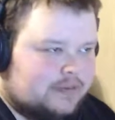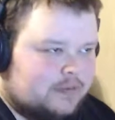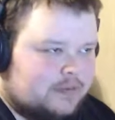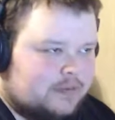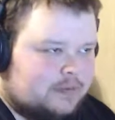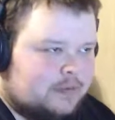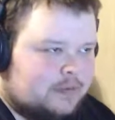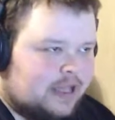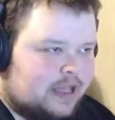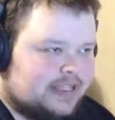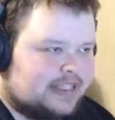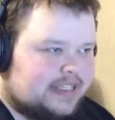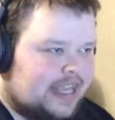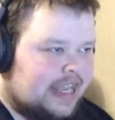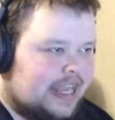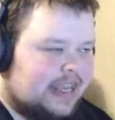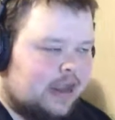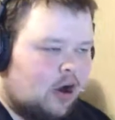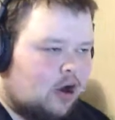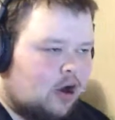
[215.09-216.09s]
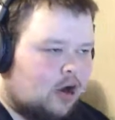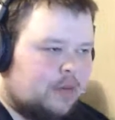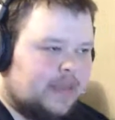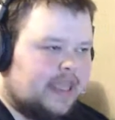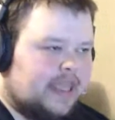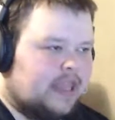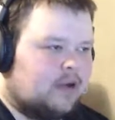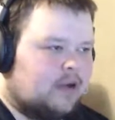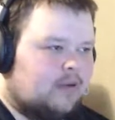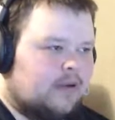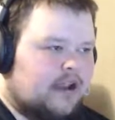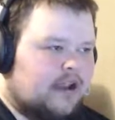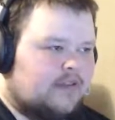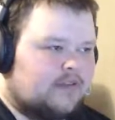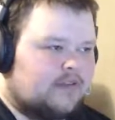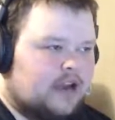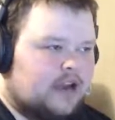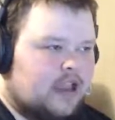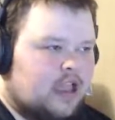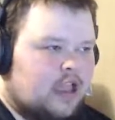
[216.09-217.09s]
standing army or
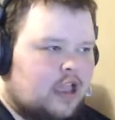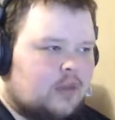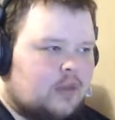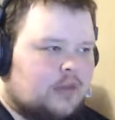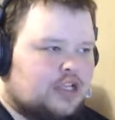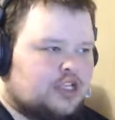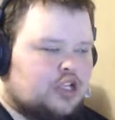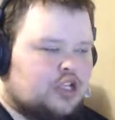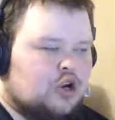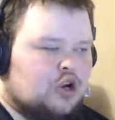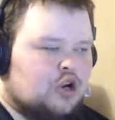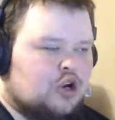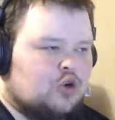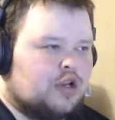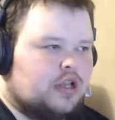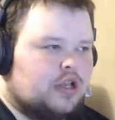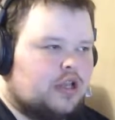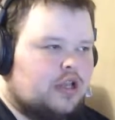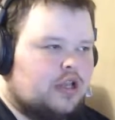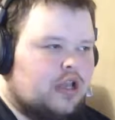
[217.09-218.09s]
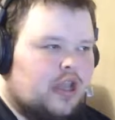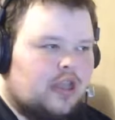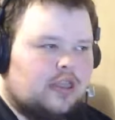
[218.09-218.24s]
whatever, but you don't really,